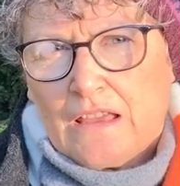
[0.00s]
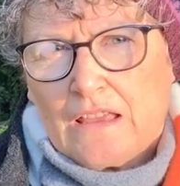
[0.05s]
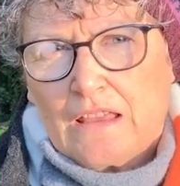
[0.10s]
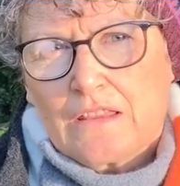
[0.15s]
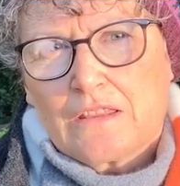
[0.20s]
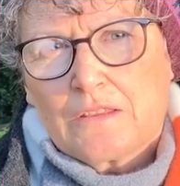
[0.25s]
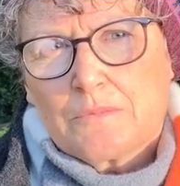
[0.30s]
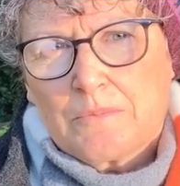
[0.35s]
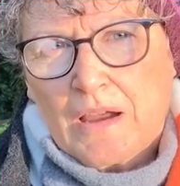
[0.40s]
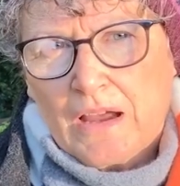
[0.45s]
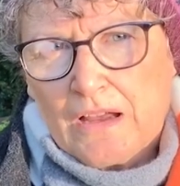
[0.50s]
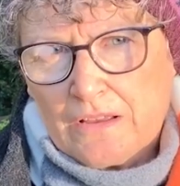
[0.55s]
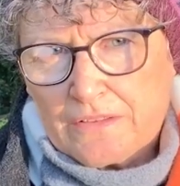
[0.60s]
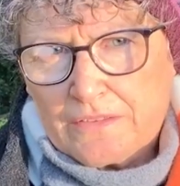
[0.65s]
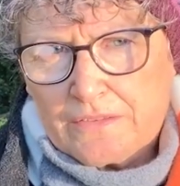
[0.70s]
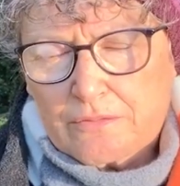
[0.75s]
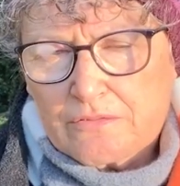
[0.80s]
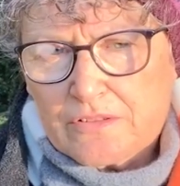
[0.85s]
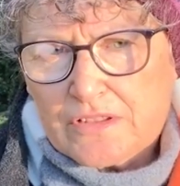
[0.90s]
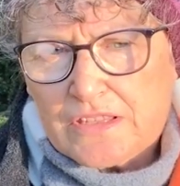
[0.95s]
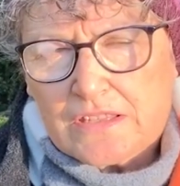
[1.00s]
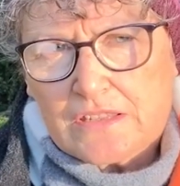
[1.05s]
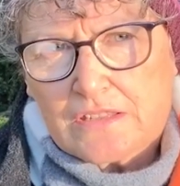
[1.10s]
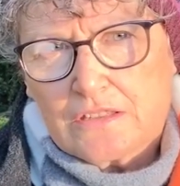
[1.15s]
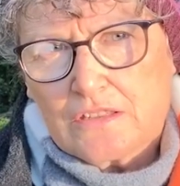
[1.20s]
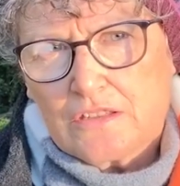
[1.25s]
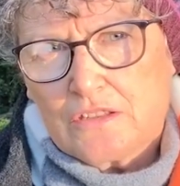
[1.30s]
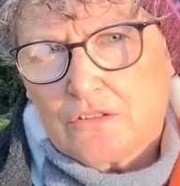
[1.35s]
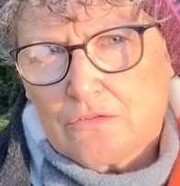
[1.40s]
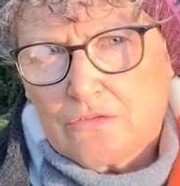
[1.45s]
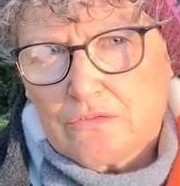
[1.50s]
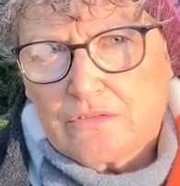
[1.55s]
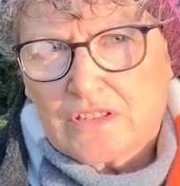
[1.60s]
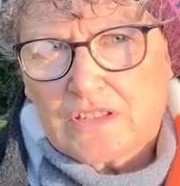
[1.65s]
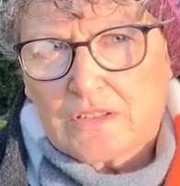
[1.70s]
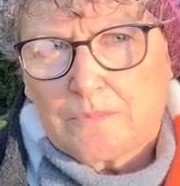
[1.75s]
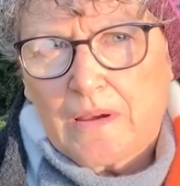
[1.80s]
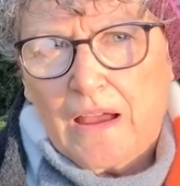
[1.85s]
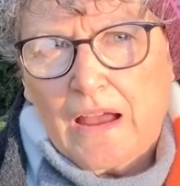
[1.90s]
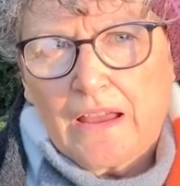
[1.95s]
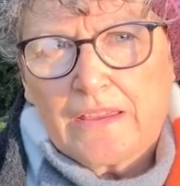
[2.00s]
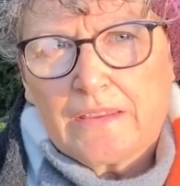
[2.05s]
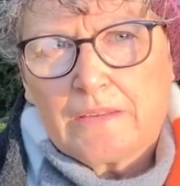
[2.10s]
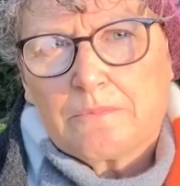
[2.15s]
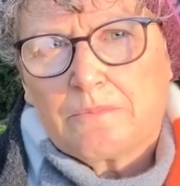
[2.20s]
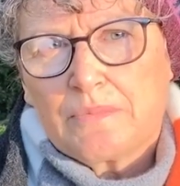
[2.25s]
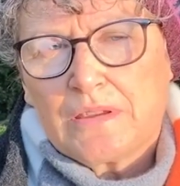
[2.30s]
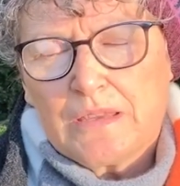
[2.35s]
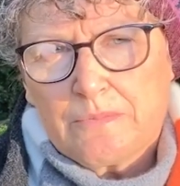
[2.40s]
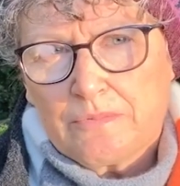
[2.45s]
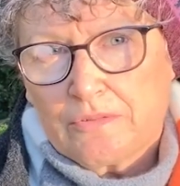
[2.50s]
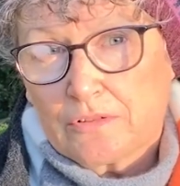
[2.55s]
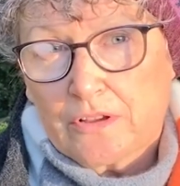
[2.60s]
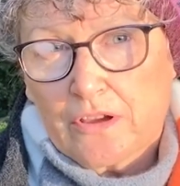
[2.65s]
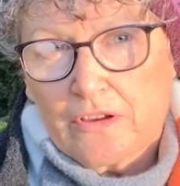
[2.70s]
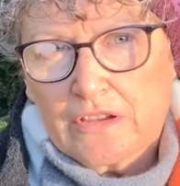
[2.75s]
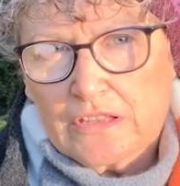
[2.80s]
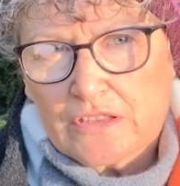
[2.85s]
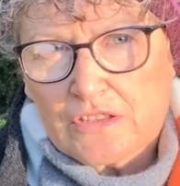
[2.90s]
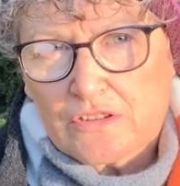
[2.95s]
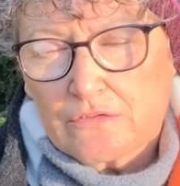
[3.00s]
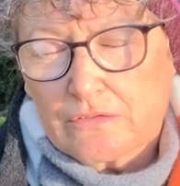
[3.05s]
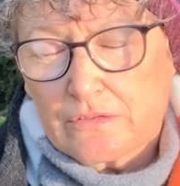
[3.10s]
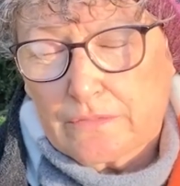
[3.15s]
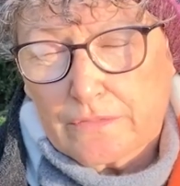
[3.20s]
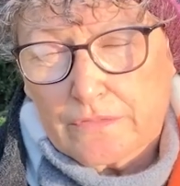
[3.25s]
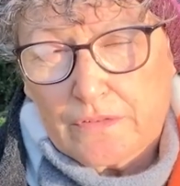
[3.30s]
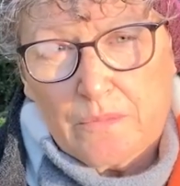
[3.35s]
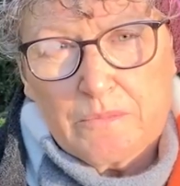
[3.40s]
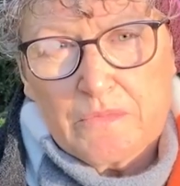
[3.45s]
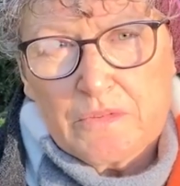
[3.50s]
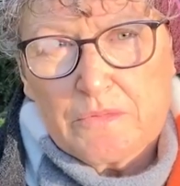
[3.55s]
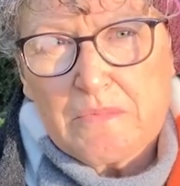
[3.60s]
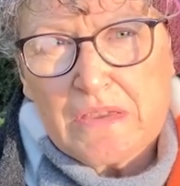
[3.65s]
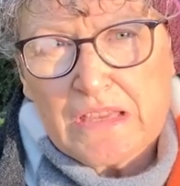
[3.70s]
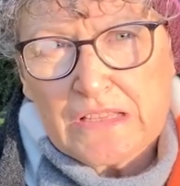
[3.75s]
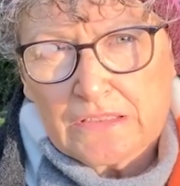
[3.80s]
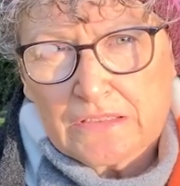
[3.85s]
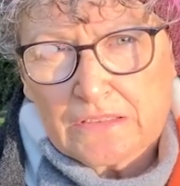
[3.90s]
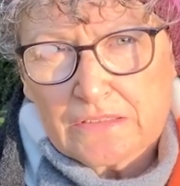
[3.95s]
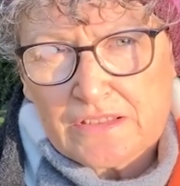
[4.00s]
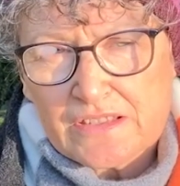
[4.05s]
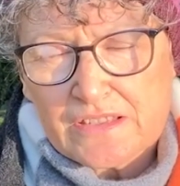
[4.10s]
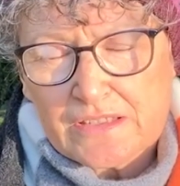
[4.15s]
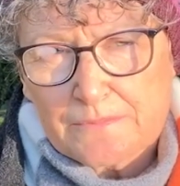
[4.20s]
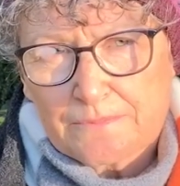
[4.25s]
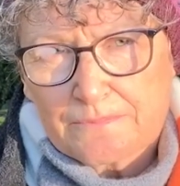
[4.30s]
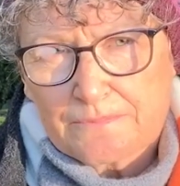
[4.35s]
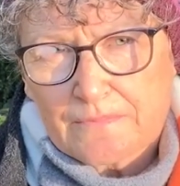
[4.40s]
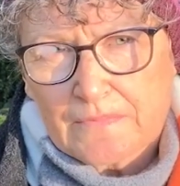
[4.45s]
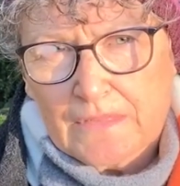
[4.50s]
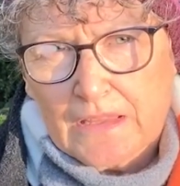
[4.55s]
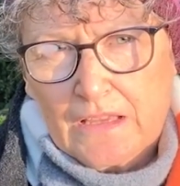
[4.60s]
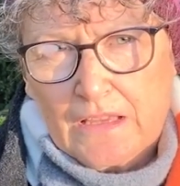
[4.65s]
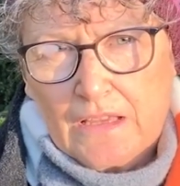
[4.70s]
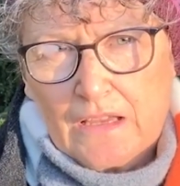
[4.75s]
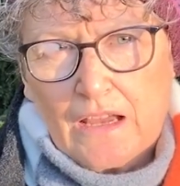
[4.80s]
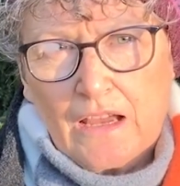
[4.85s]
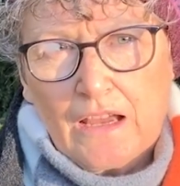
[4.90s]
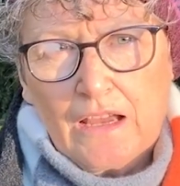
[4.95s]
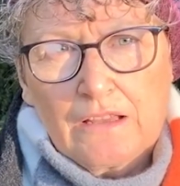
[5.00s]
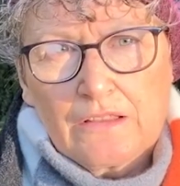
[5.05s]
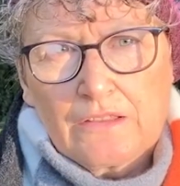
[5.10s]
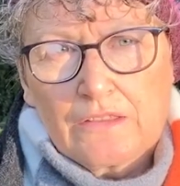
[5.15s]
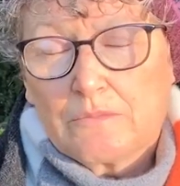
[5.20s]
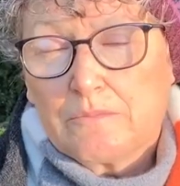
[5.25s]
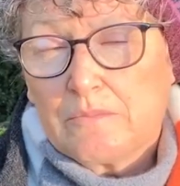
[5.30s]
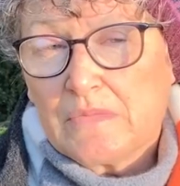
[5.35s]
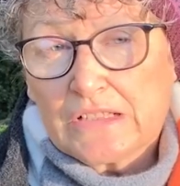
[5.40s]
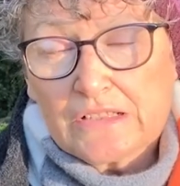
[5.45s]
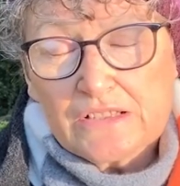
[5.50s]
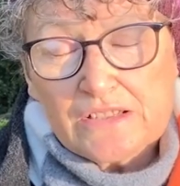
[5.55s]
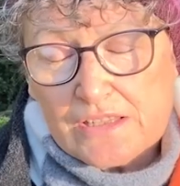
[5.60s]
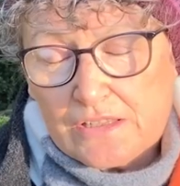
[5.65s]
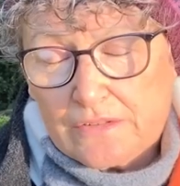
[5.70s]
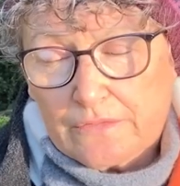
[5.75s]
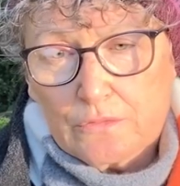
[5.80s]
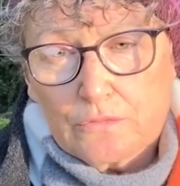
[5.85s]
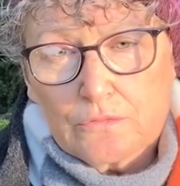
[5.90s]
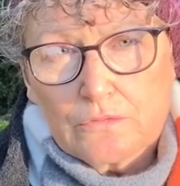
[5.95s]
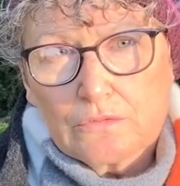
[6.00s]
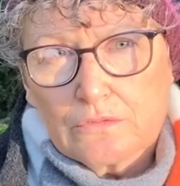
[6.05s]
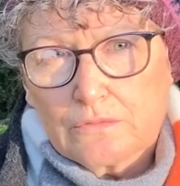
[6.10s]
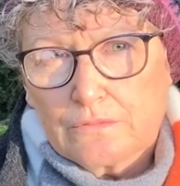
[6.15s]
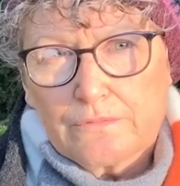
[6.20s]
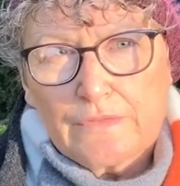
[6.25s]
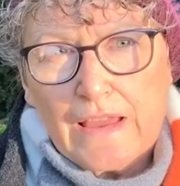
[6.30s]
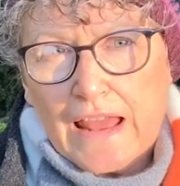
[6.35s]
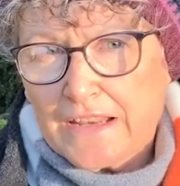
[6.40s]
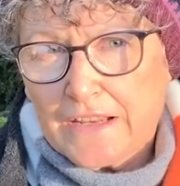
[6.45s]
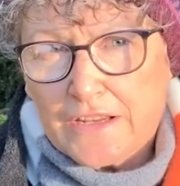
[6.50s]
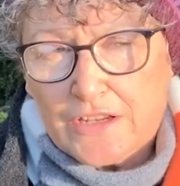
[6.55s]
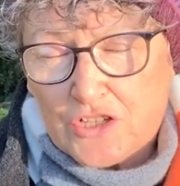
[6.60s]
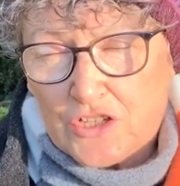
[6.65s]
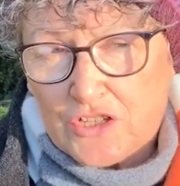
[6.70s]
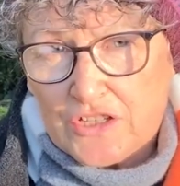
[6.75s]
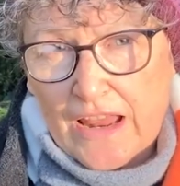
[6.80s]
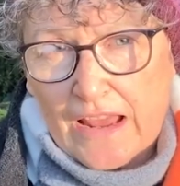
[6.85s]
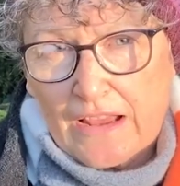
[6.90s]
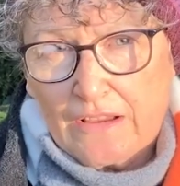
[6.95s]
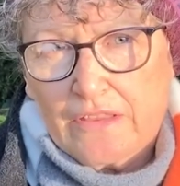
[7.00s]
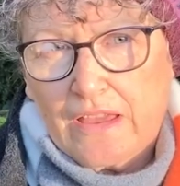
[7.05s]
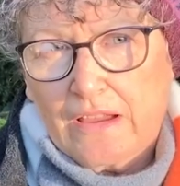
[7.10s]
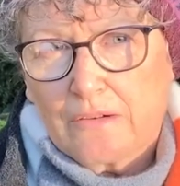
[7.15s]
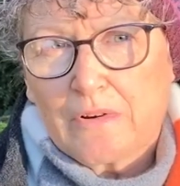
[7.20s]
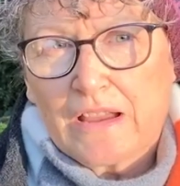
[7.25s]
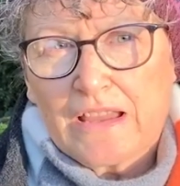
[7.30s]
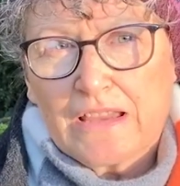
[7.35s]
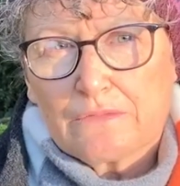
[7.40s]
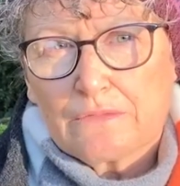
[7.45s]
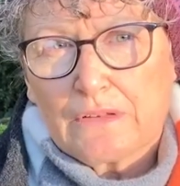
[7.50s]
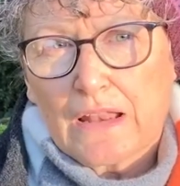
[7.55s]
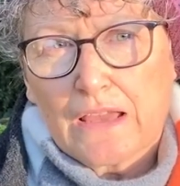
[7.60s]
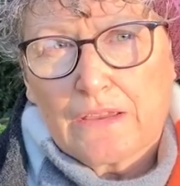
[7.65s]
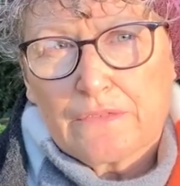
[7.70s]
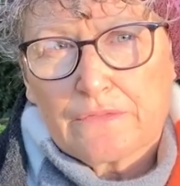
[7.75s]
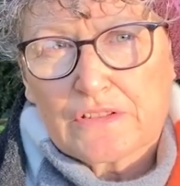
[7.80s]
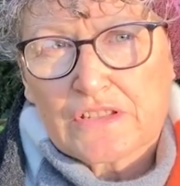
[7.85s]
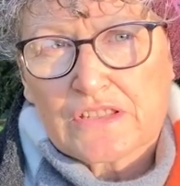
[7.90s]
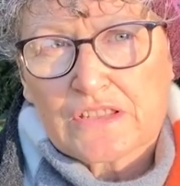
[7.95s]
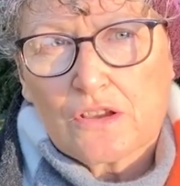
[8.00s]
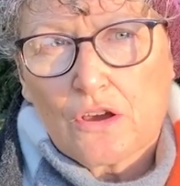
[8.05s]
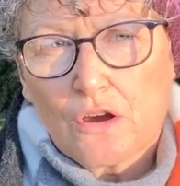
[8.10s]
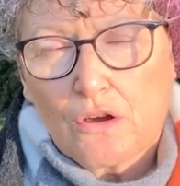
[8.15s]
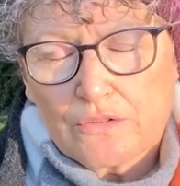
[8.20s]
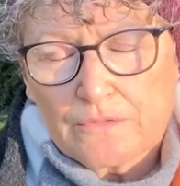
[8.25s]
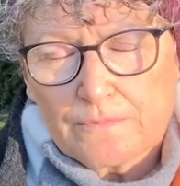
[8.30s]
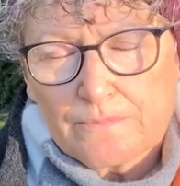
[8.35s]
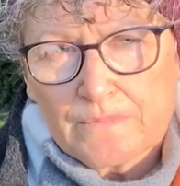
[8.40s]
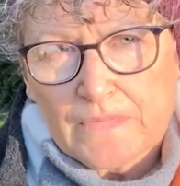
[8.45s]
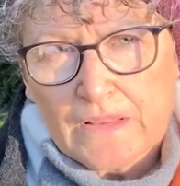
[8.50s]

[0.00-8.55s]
The path was used by people going to and from the mills. The mills have all vanished now, that way of life has gone.